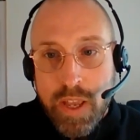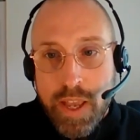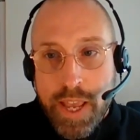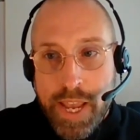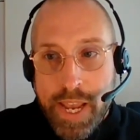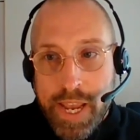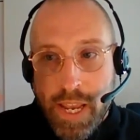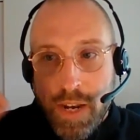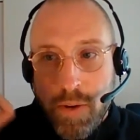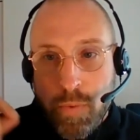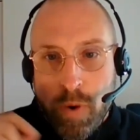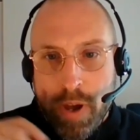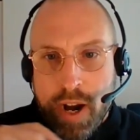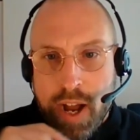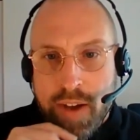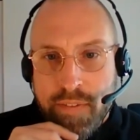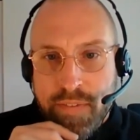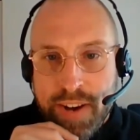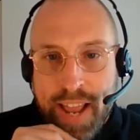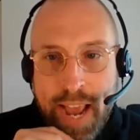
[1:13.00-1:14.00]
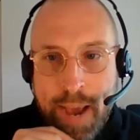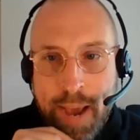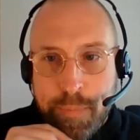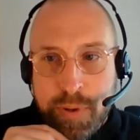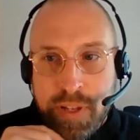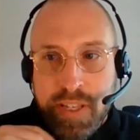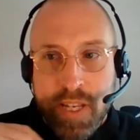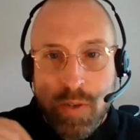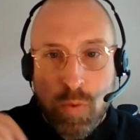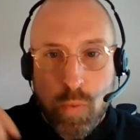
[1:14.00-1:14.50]
And what often
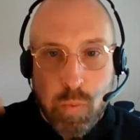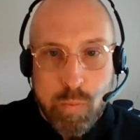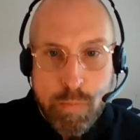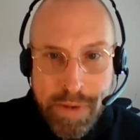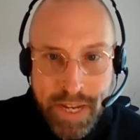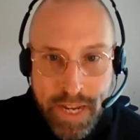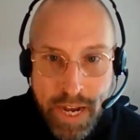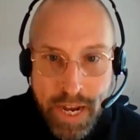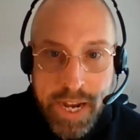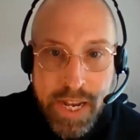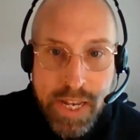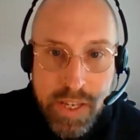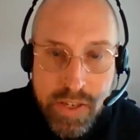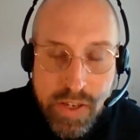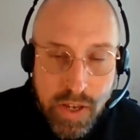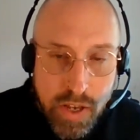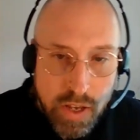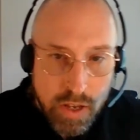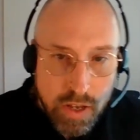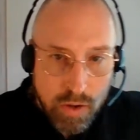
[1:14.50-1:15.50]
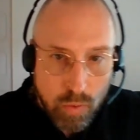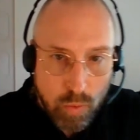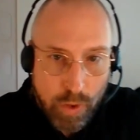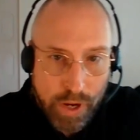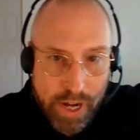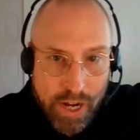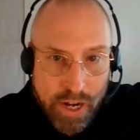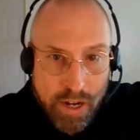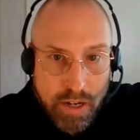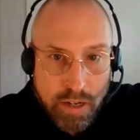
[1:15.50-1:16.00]
happens is because
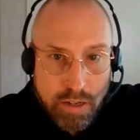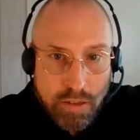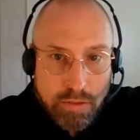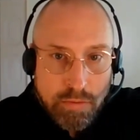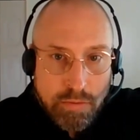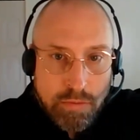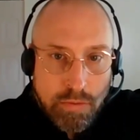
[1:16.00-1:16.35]
we're